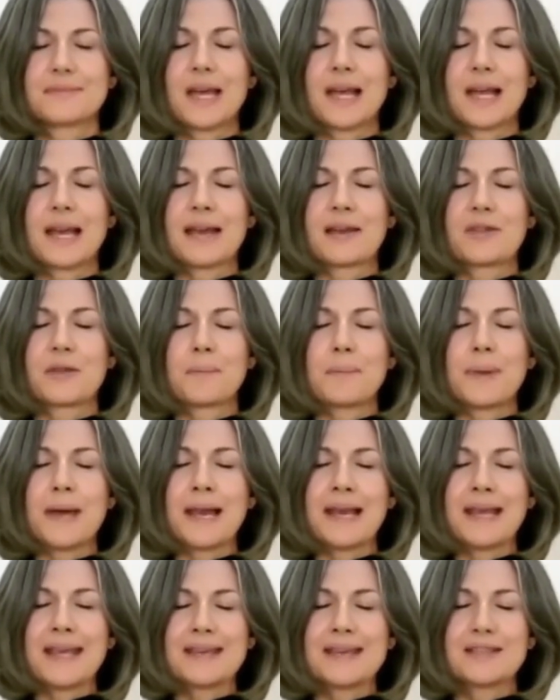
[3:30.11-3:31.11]
Allow the
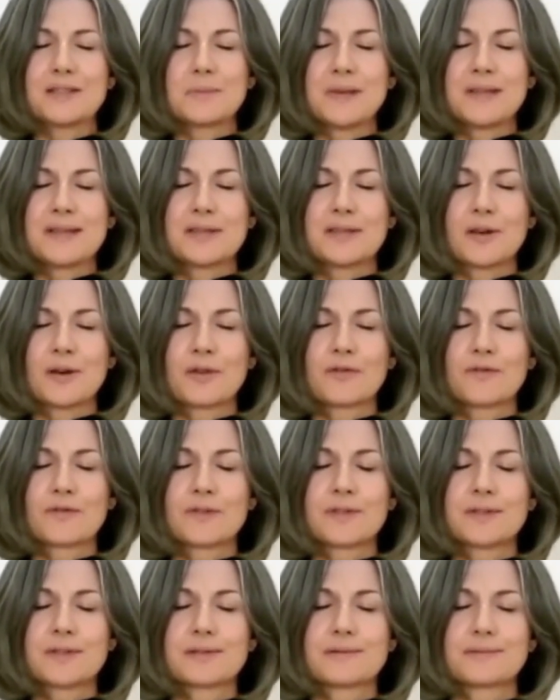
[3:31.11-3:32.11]
belly to be
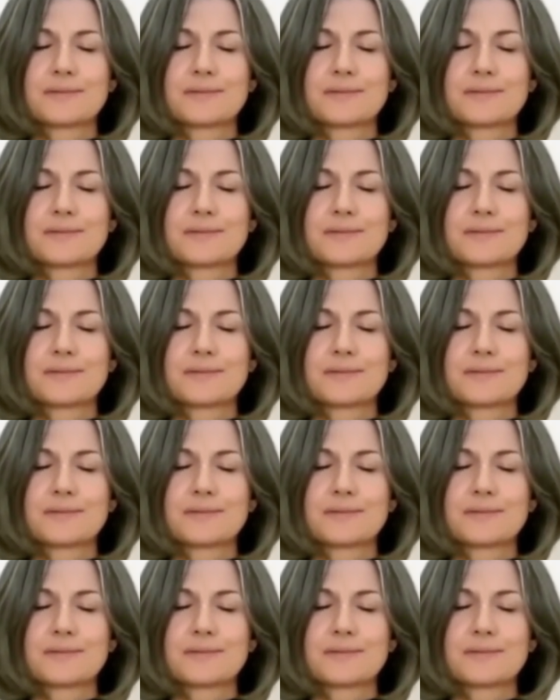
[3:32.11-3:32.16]
soft.